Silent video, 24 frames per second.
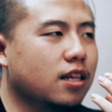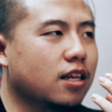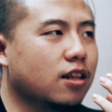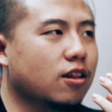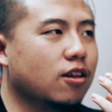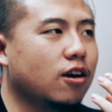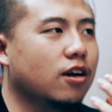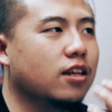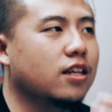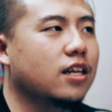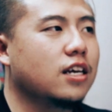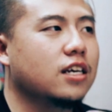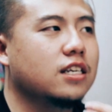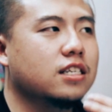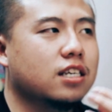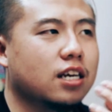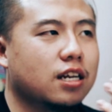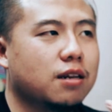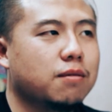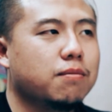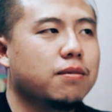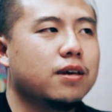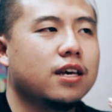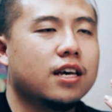the thought that it's
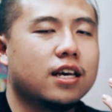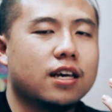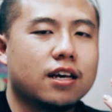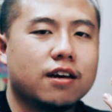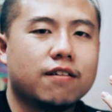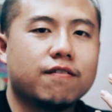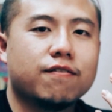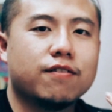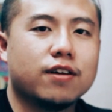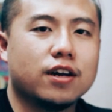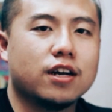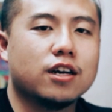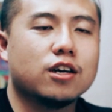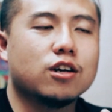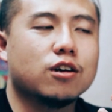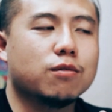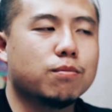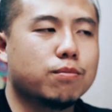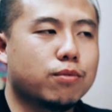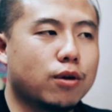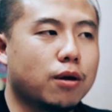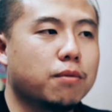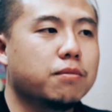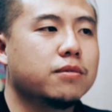gonna be a very
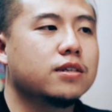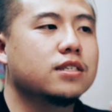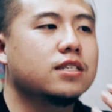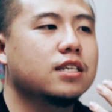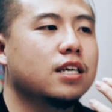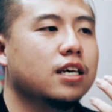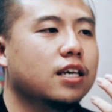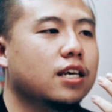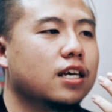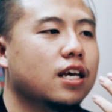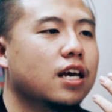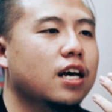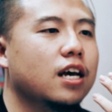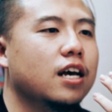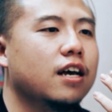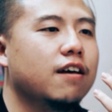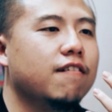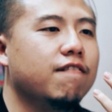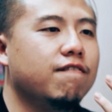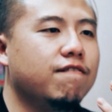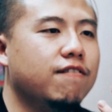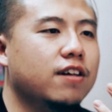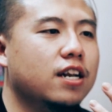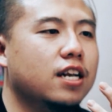promising
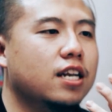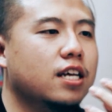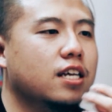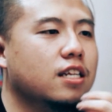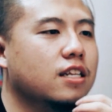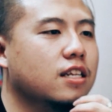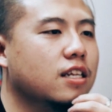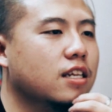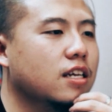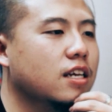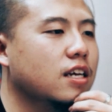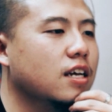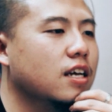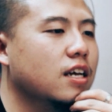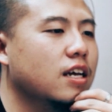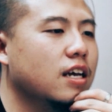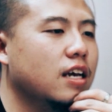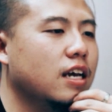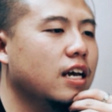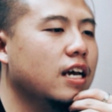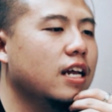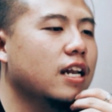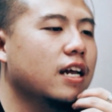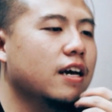villain.
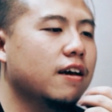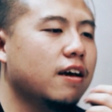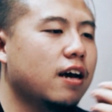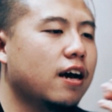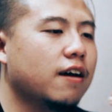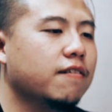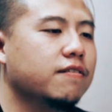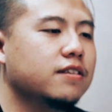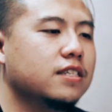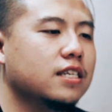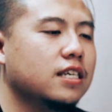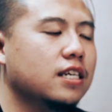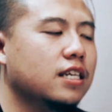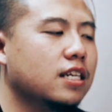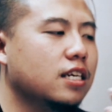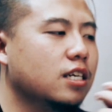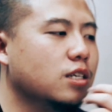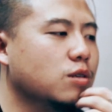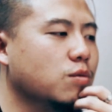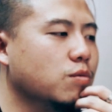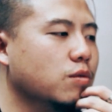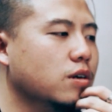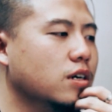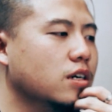And I've seen
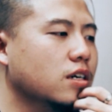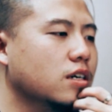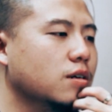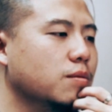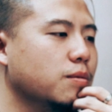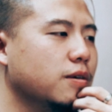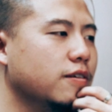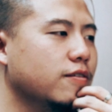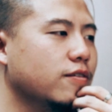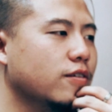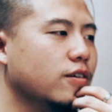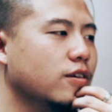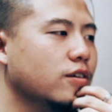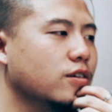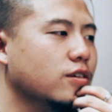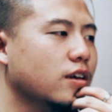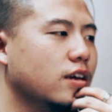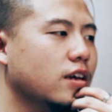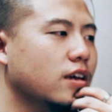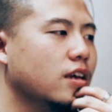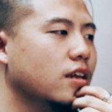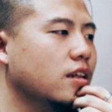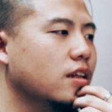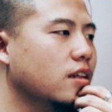his work before,
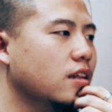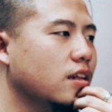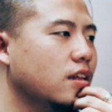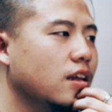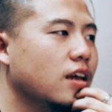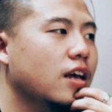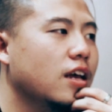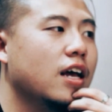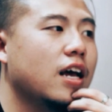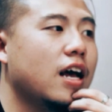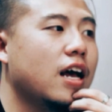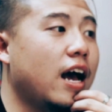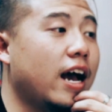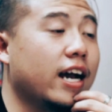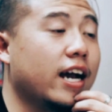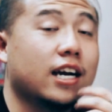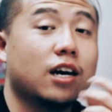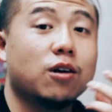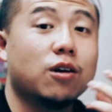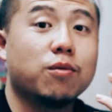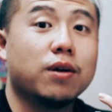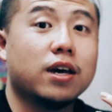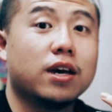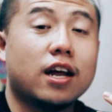and I
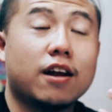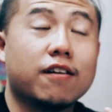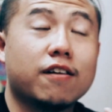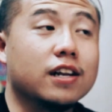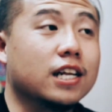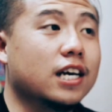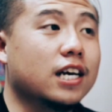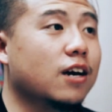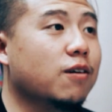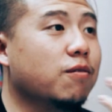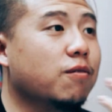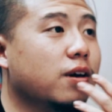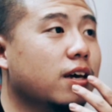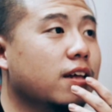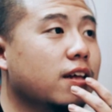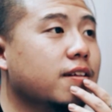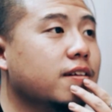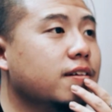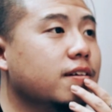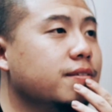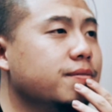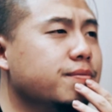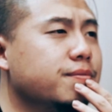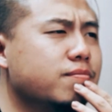can't wait, I really can't wait.
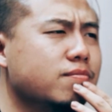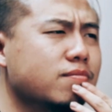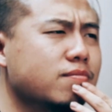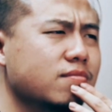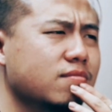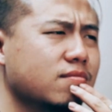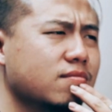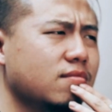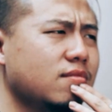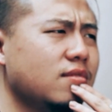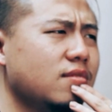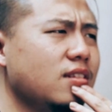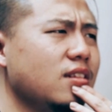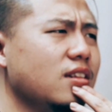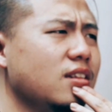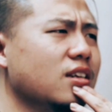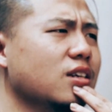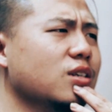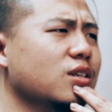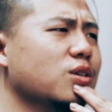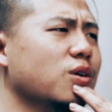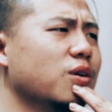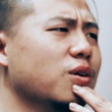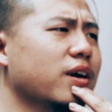
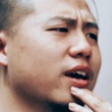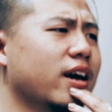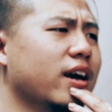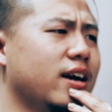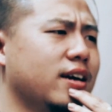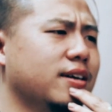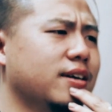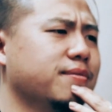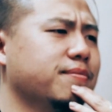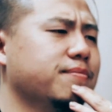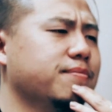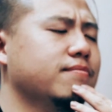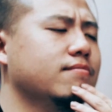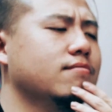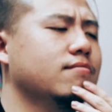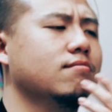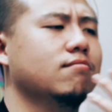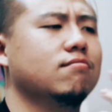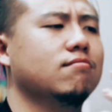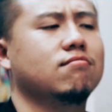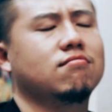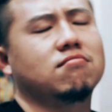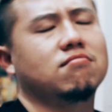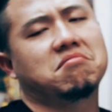So yeah,
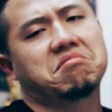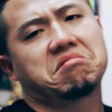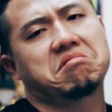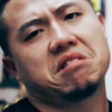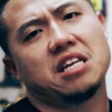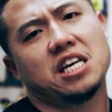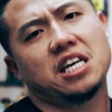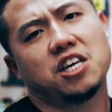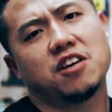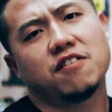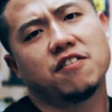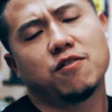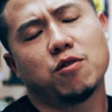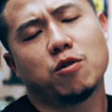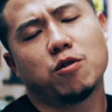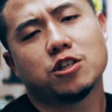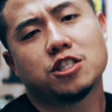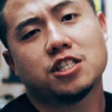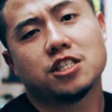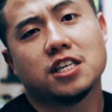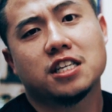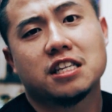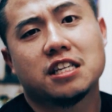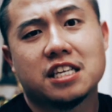thank you for
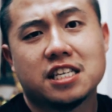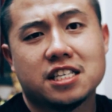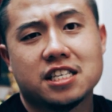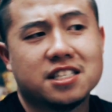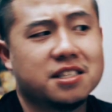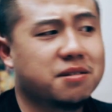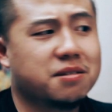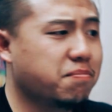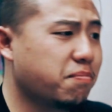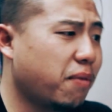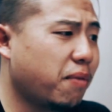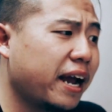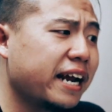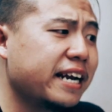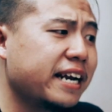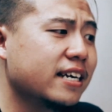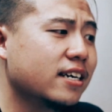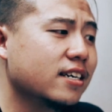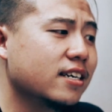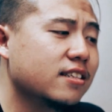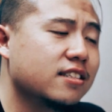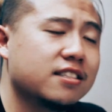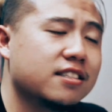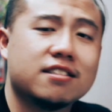watching this
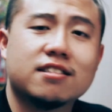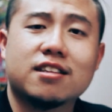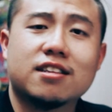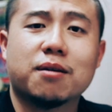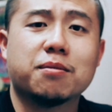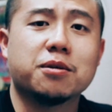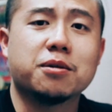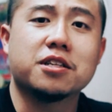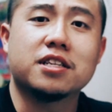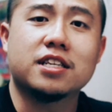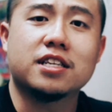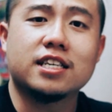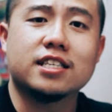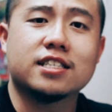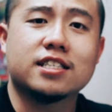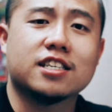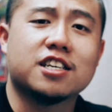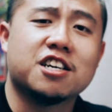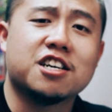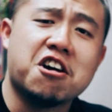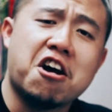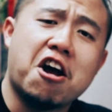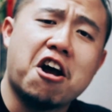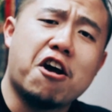Spyder Tamil
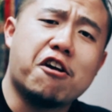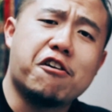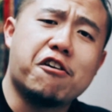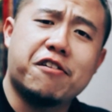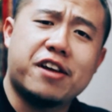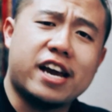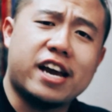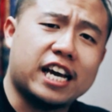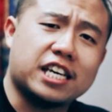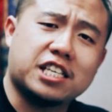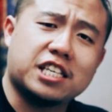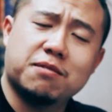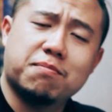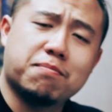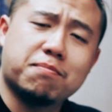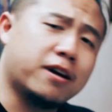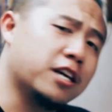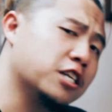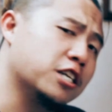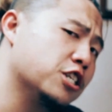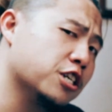teaser reaction by